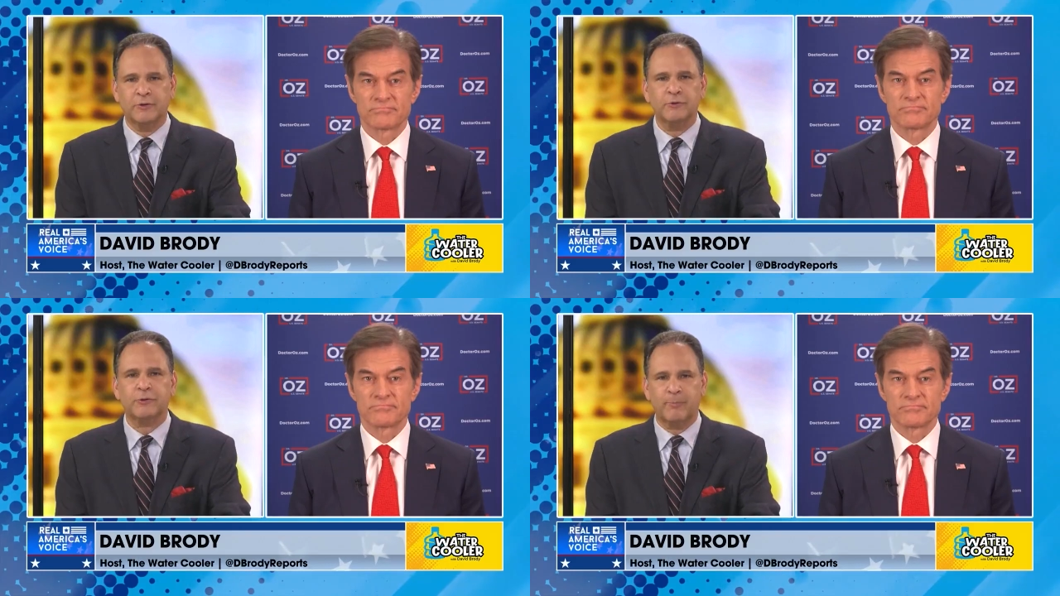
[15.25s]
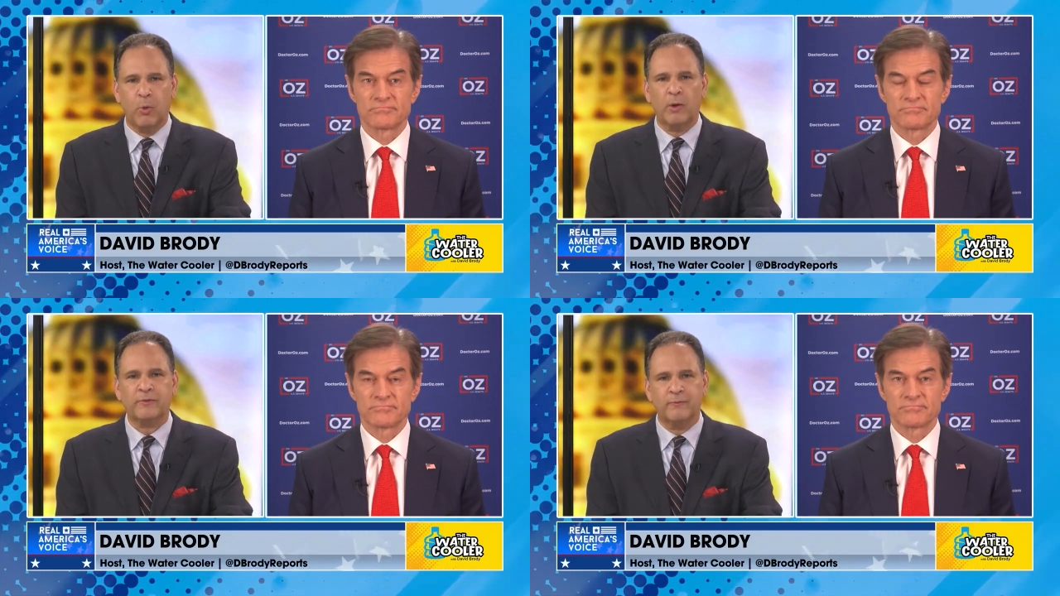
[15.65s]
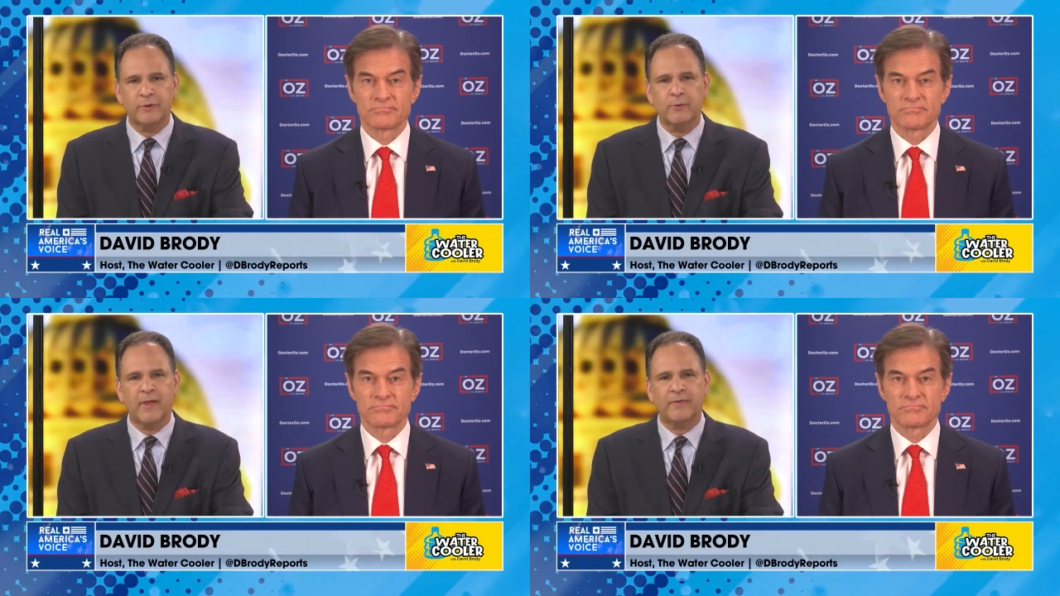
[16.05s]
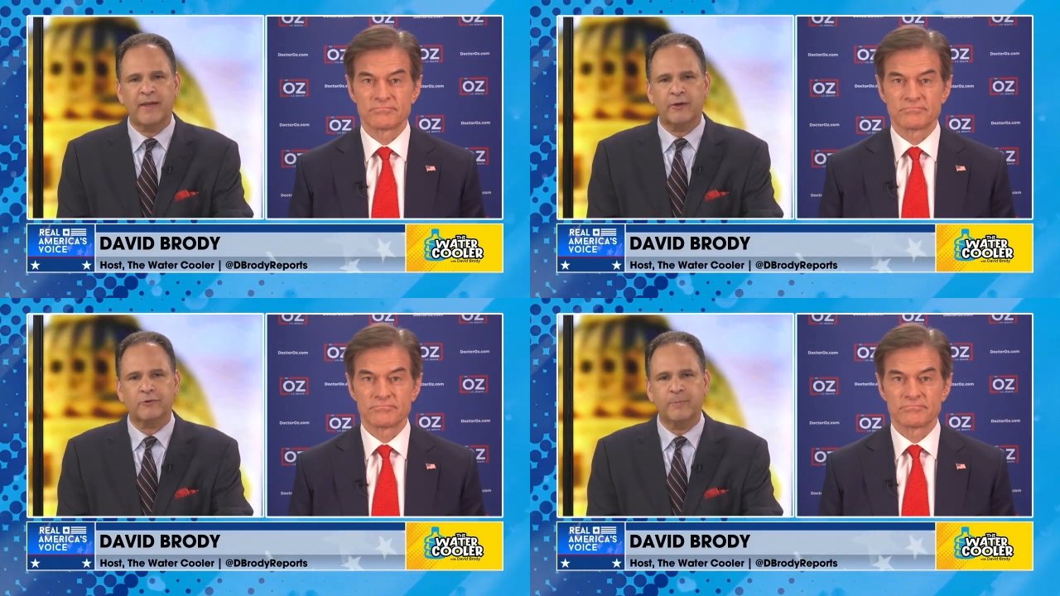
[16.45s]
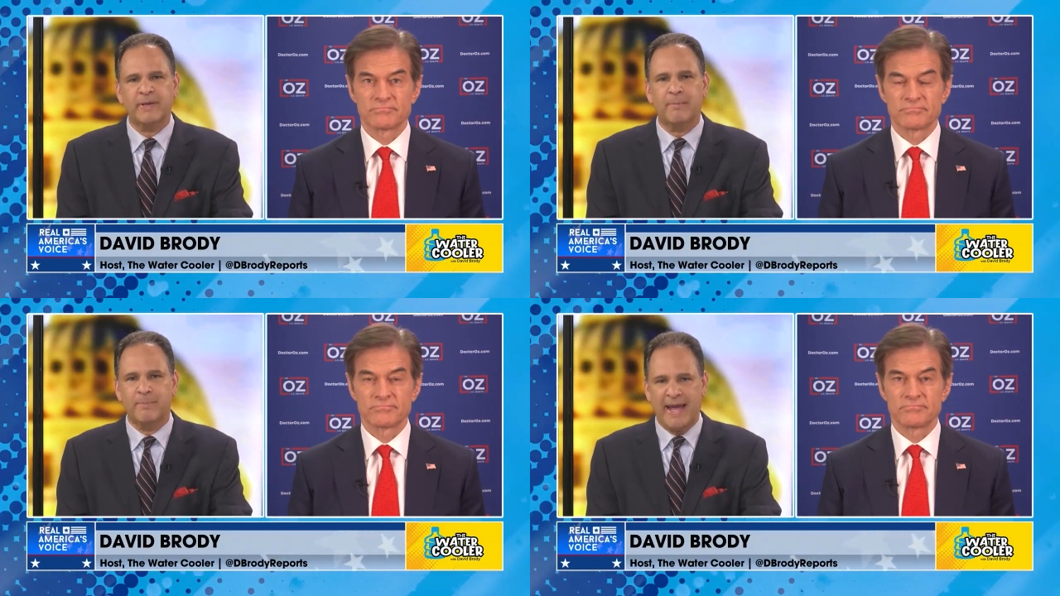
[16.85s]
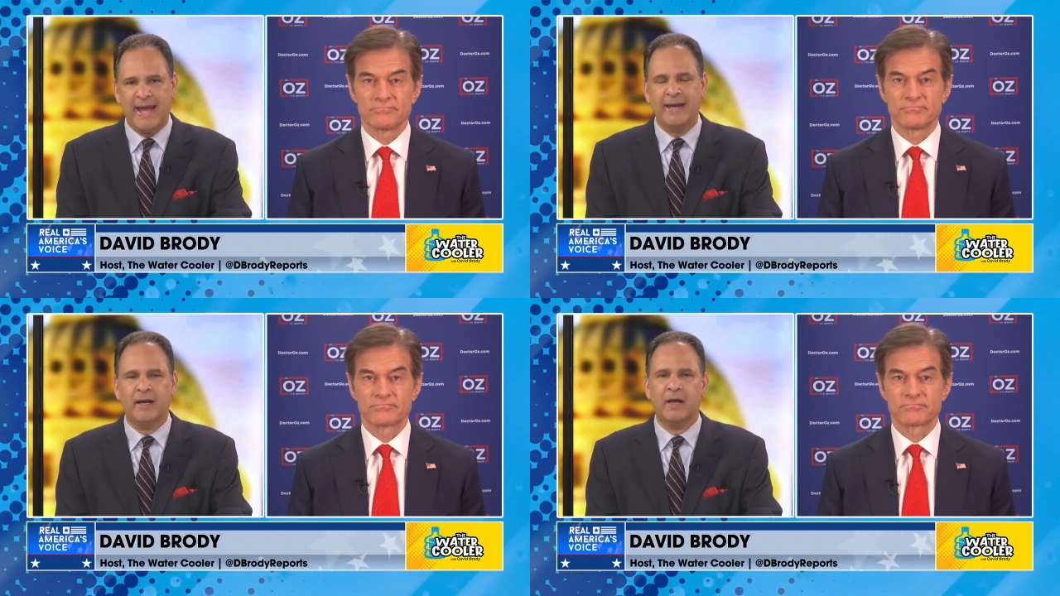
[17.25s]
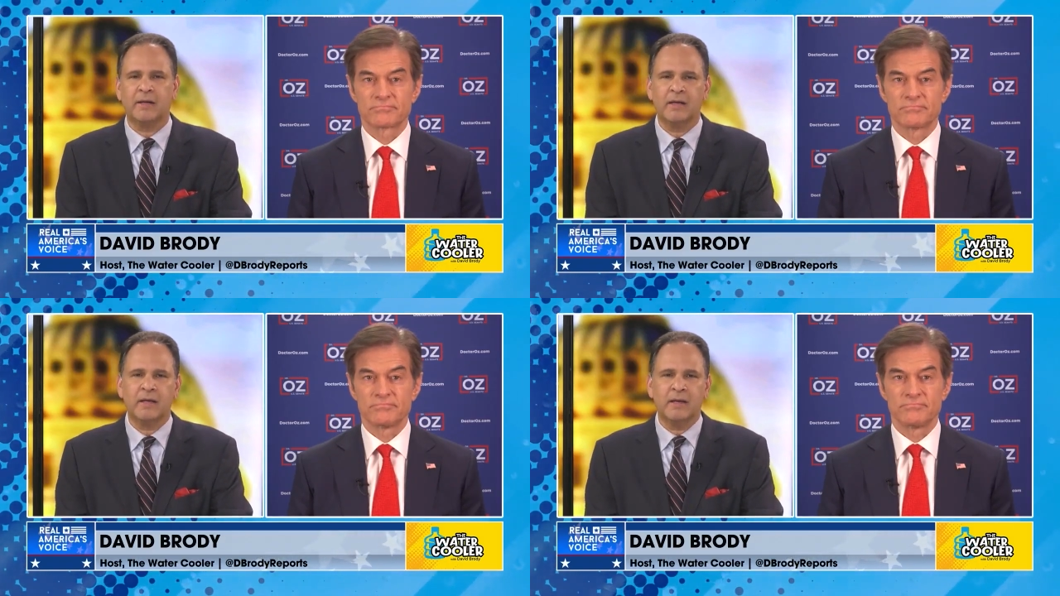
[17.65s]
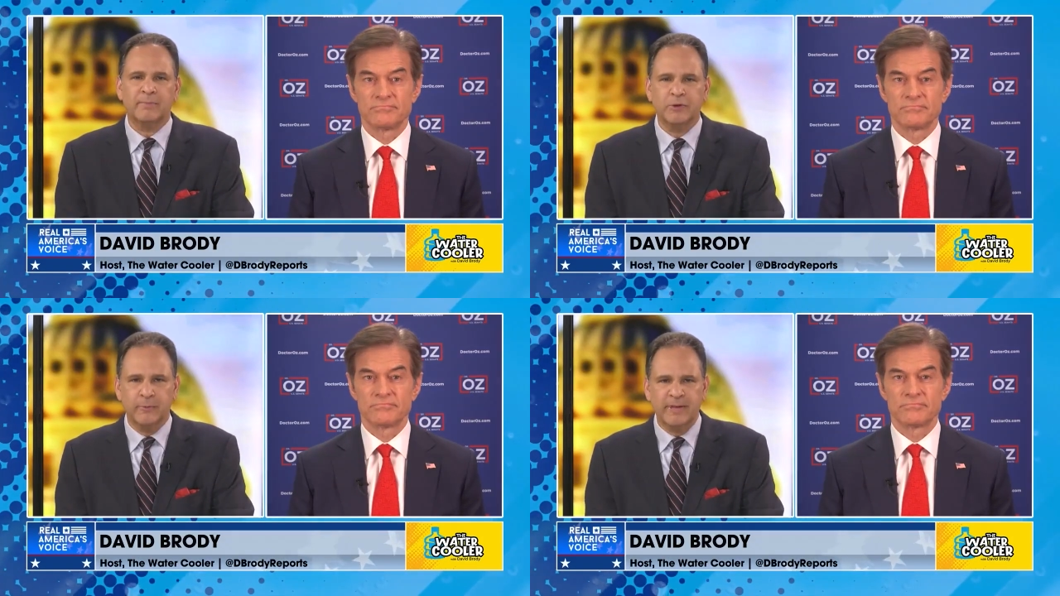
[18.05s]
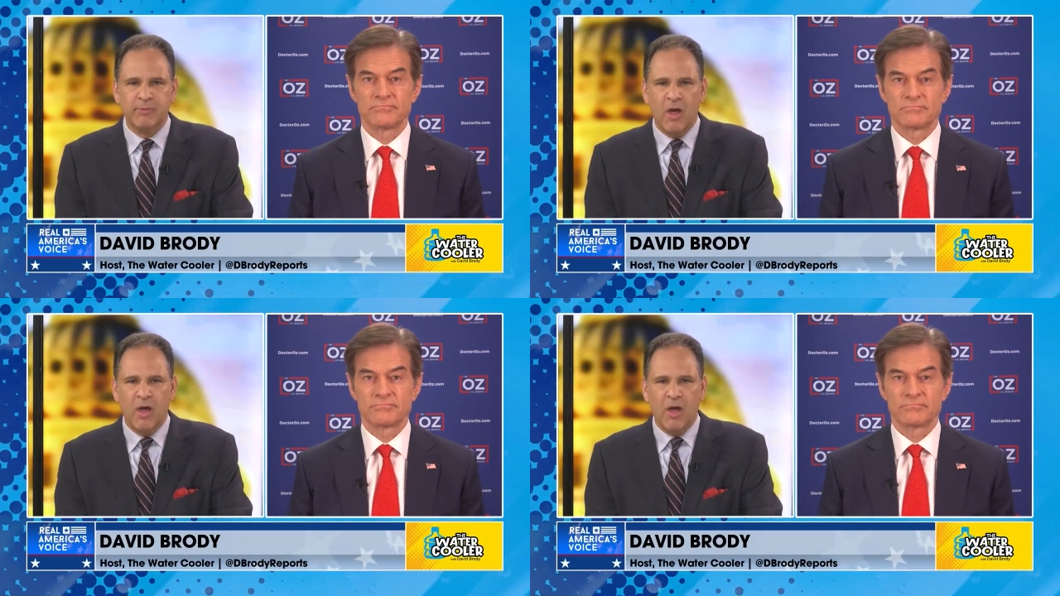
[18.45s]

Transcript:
Speaker 1: Do you support the view that there should be a ban on puberty